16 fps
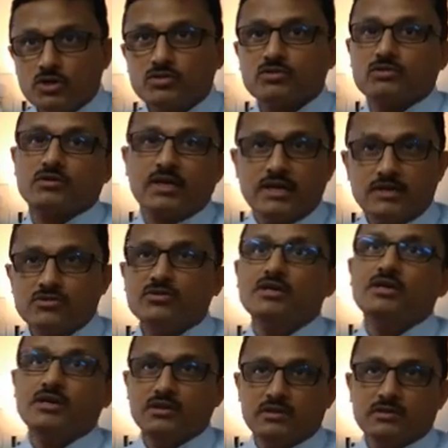So
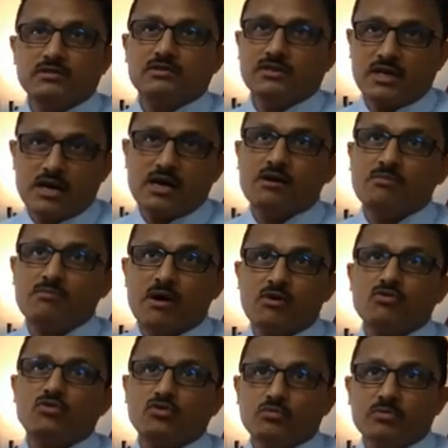naturally there are
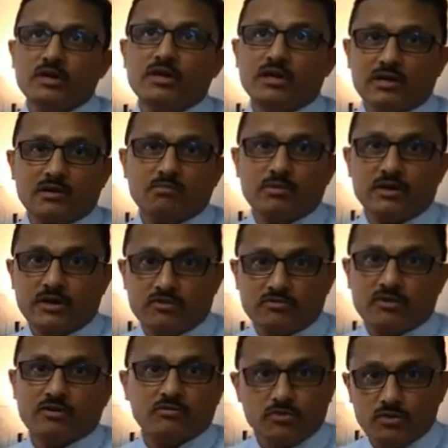bound to be a little bit of
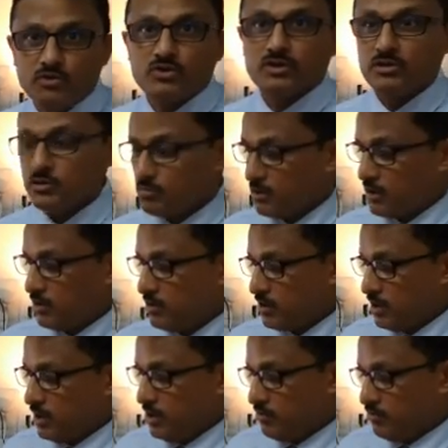confusions, but
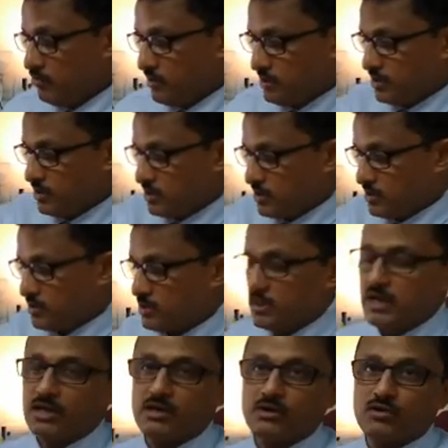with this
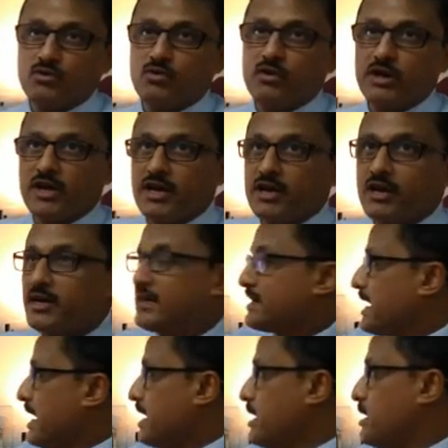color coding
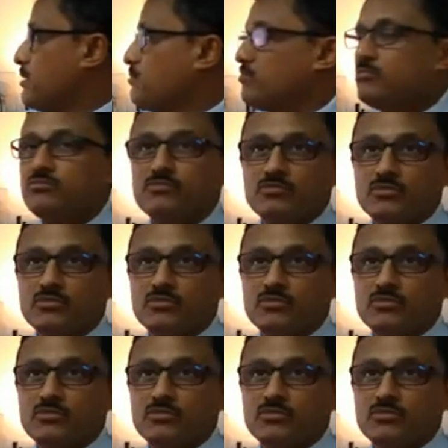time,